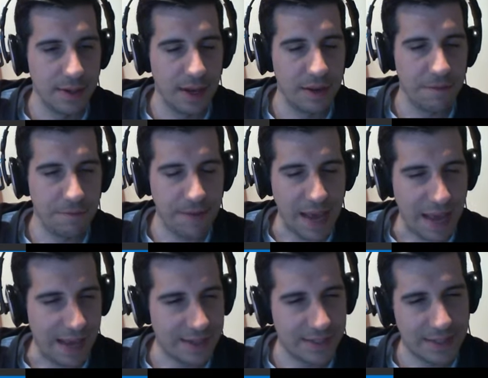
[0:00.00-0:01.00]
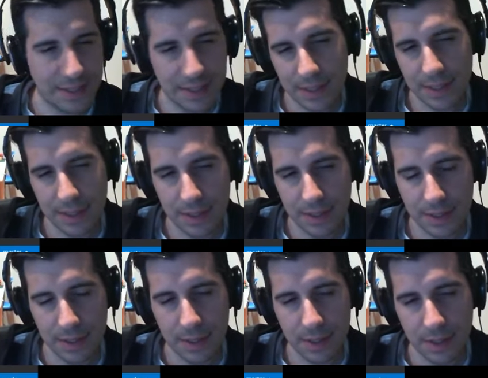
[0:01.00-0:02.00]
In fact,
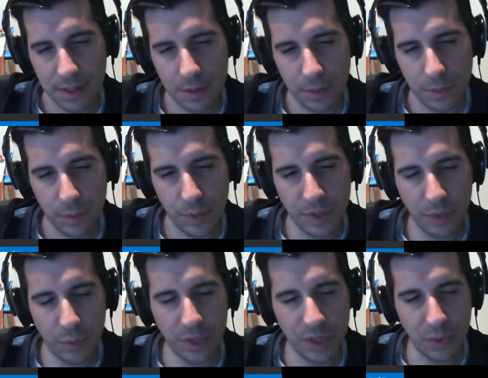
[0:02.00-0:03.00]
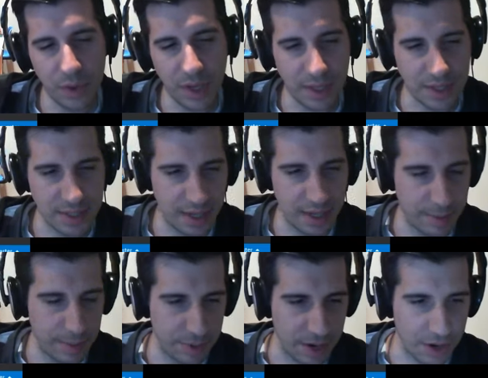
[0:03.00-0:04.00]
we don't really need this data
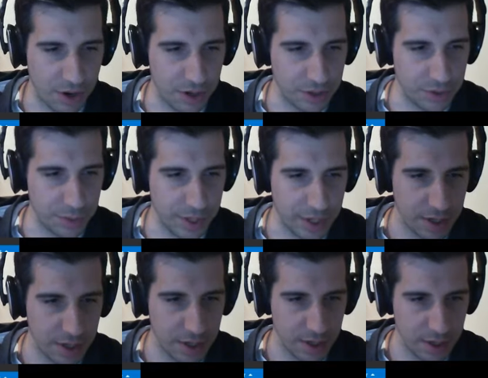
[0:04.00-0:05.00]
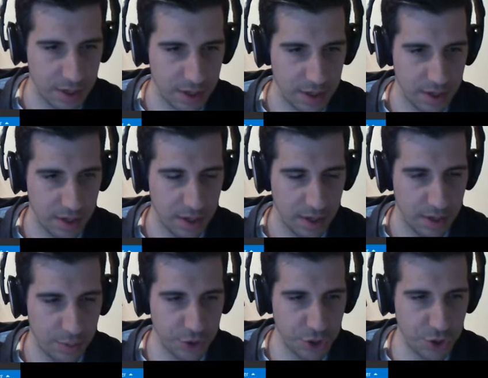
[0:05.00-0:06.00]
member at all, do we?
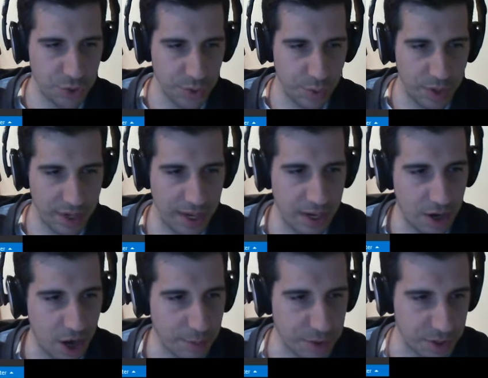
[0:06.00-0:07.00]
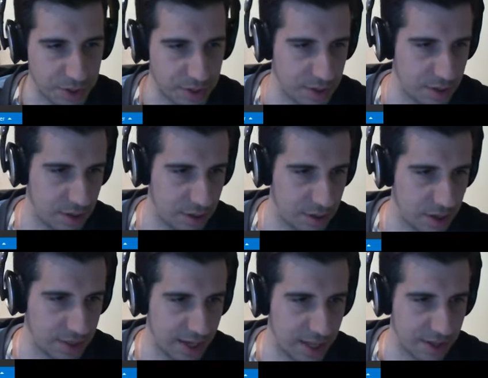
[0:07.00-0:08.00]
We just use the one in options
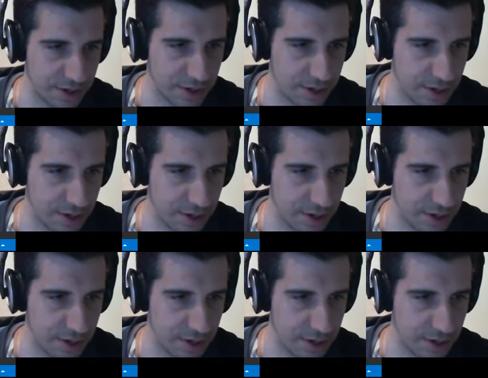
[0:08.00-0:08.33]
altogether.